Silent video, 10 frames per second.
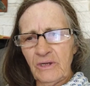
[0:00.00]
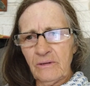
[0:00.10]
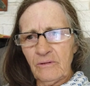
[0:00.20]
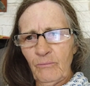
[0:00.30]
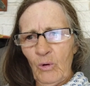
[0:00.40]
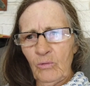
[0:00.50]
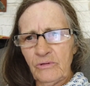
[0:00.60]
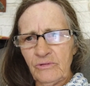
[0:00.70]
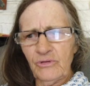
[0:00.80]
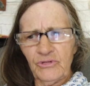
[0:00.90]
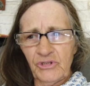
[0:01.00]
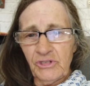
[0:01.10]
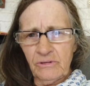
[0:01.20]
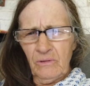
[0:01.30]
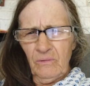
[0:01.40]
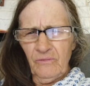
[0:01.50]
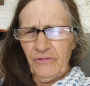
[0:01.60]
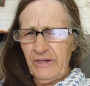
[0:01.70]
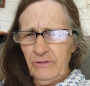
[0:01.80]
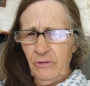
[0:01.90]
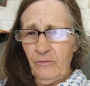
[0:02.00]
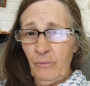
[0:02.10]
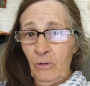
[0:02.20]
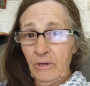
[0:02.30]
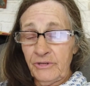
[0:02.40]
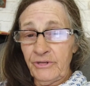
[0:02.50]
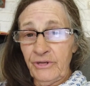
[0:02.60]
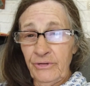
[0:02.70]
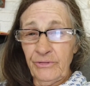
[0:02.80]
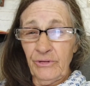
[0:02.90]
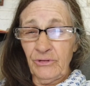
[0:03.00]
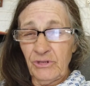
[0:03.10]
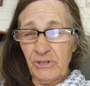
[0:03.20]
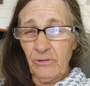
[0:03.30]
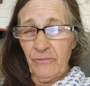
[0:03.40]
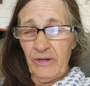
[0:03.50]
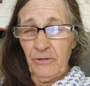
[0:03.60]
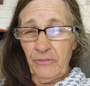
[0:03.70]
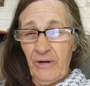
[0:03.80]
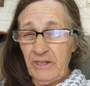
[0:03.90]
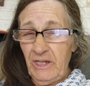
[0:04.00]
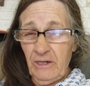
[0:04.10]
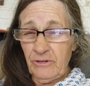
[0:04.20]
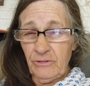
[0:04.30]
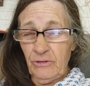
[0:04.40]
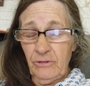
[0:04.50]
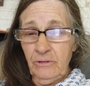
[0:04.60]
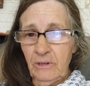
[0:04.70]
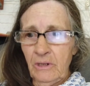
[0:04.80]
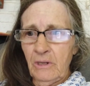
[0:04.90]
think the nutritional value of milk, I don't know, nutritional value of honey, I don't know.